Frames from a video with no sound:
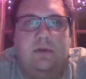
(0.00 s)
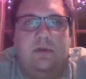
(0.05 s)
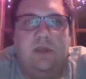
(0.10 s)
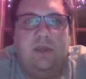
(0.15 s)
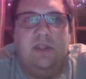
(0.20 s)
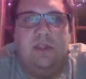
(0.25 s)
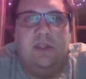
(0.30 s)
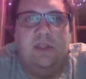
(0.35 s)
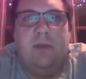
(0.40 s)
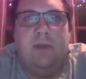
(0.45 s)

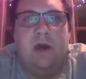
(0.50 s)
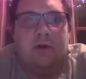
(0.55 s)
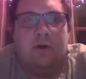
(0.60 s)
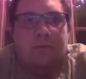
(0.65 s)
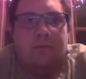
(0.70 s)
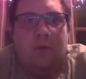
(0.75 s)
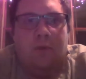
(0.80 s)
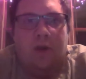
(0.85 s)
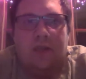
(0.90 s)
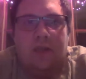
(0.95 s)
in the modern
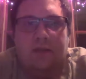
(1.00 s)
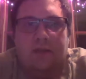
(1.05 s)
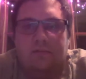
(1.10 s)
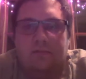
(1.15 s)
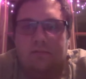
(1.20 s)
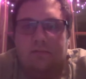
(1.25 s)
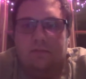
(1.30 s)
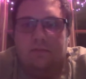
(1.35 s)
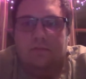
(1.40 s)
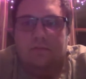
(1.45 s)
market?
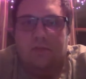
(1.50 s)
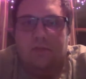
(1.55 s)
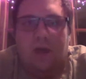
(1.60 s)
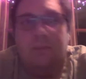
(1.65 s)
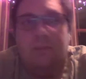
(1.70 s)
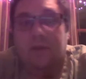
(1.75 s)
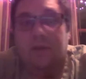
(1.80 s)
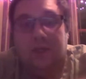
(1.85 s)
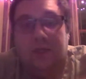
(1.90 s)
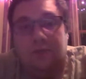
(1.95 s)

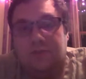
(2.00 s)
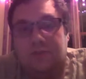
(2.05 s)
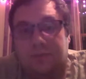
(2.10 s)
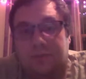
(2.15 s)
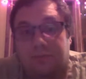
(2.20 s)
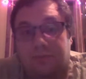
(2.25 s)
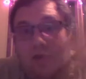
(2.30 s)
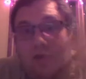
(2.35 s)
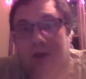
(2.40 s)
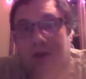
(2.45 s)
I'm going to use the
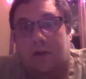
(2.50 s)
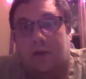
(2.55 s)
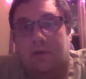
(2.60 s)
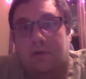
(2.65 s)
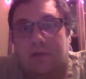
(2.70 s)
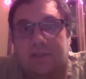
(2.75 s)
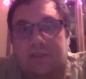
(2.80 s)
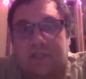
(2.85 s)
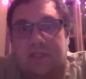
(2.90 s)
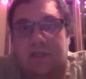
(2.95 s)
Predator
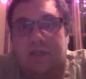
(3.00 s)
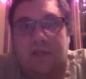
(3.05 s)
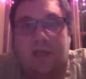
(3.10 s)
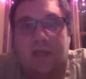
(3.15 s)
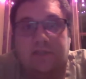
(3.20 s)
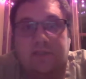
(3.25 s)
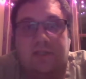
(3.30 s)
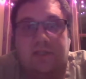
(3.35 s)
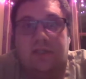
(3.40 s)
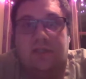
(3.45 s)

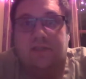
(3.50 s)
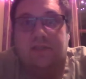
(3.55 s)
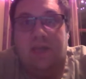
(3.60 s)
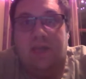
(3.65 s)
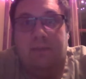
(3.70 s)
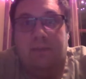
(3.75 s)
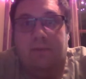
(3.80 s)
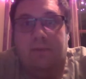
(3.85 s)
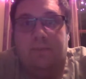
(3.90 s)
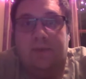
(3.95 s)
as the
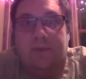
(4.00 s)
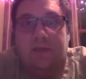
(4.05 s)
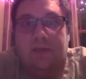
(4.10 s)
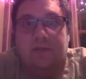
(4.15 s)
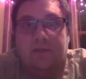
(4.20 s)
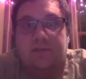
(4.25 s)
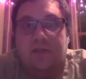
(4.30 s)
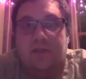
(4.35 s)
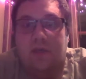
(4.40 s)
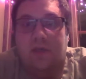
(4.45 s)
example
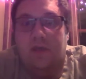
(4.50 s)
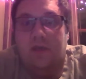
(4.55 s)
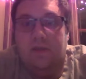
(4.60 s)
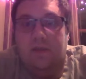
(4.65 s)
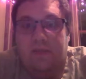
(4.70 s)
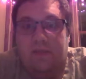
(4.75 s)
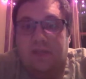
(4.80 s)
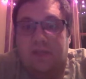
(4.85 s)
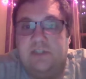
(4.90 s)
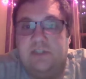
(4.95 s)
because
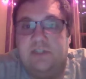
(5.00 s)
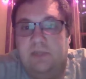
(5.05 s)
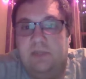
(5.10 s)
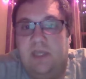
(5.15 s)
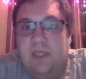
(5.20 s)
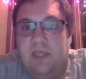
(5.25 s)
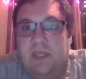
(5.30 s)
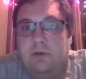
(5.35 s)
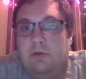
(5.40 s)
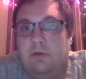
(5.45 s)
they seem to
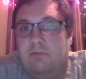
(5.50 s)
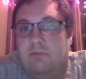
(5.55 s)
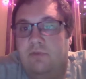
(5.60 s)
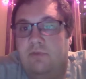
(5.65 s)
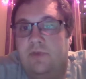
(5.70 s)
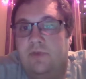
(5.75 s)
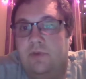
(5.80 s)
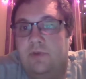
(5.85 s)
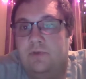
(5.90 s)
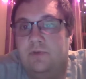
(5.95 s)
get good
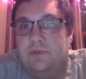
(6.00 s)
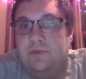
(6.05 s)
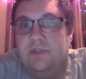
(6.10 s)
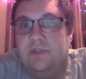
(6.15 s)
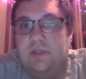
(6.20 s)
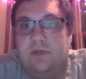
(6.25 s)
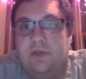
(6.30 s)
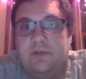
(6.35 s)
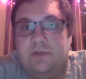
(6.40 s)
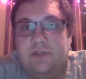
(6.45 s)
reviews.
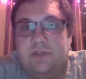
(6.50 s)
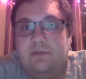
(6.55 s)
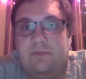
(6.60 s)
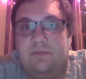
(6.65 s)
Here's